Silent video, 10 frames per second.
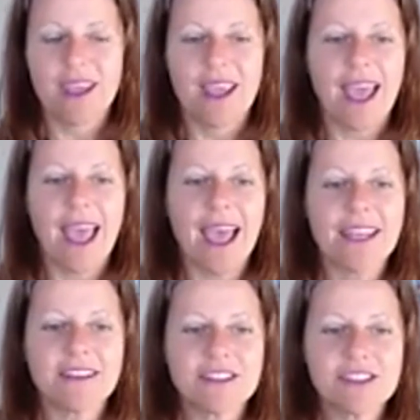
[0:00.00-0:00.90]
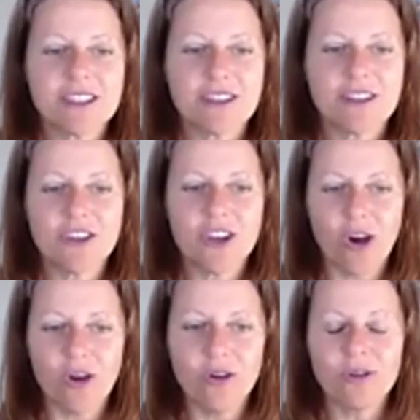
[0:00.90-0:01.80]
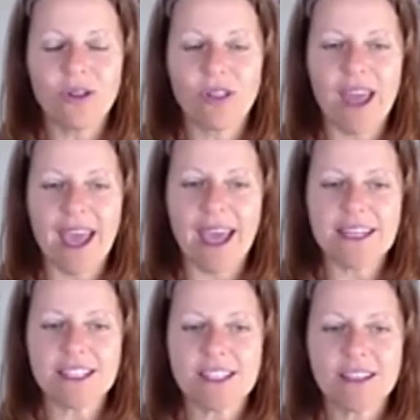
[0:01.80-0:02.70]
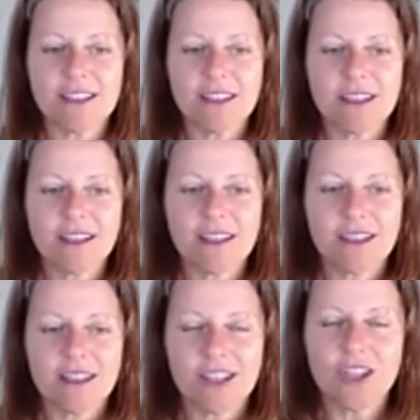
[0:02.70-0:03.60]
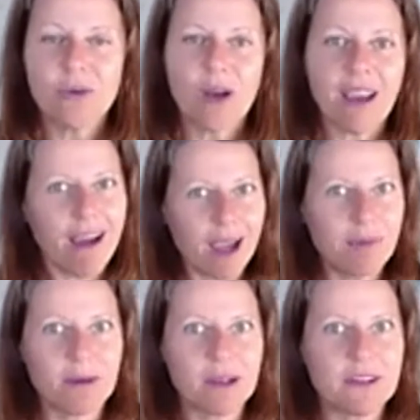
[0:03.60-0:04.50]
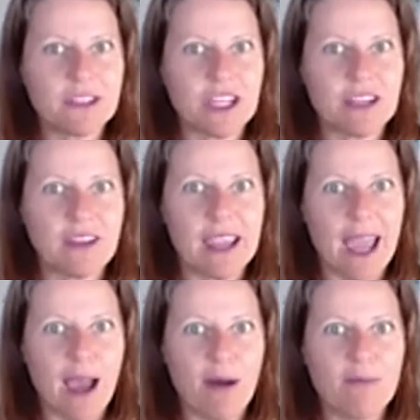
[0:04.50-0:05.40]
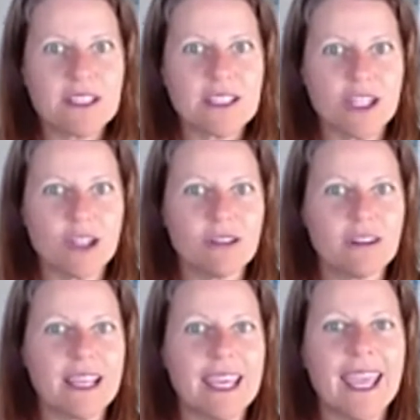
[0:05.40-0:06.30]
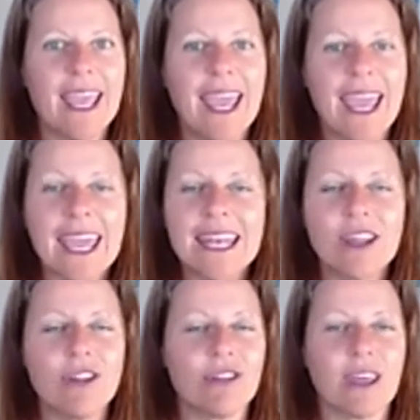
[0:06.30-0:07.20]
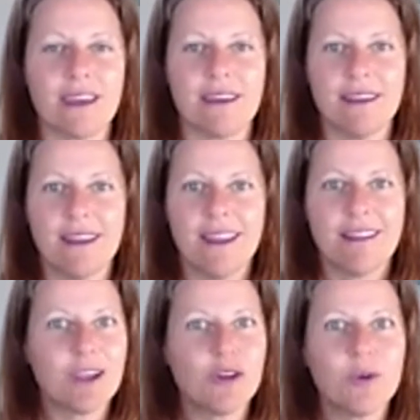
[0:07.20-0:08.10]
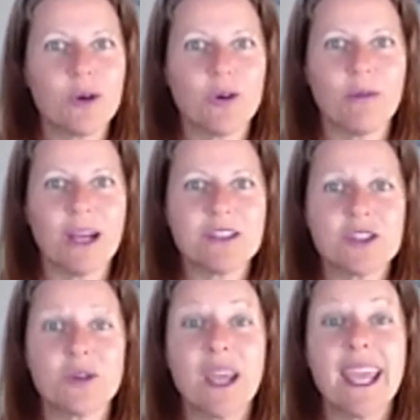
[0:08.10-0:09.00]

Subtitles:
and know that you are capable of achieving absolutely anything that you put your mind to,